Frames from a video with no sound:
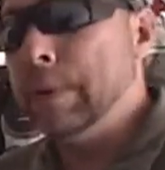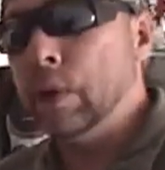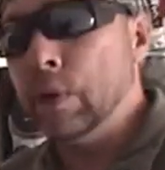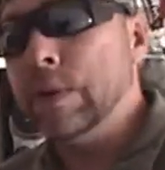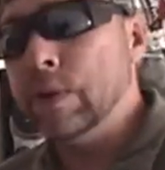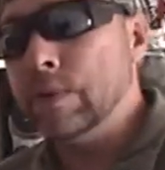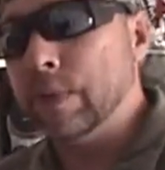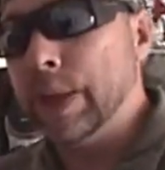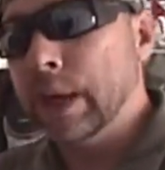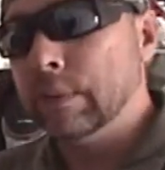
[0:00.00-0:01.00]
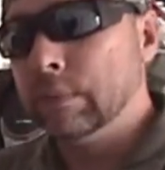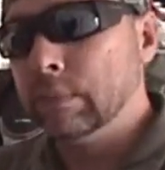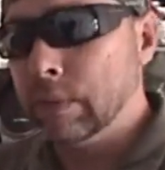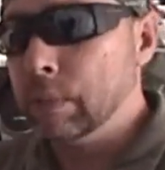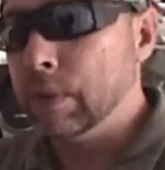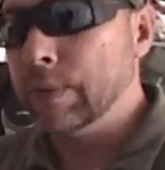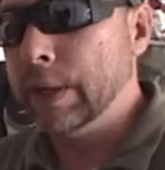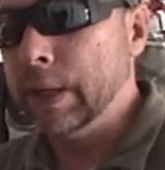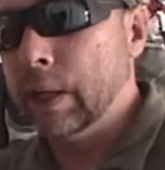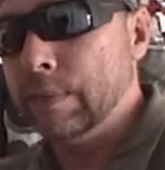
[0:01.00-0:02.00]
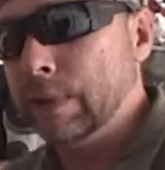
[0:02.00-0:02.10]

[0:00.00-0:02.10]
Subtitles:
be a good reason for that. I'm going to find out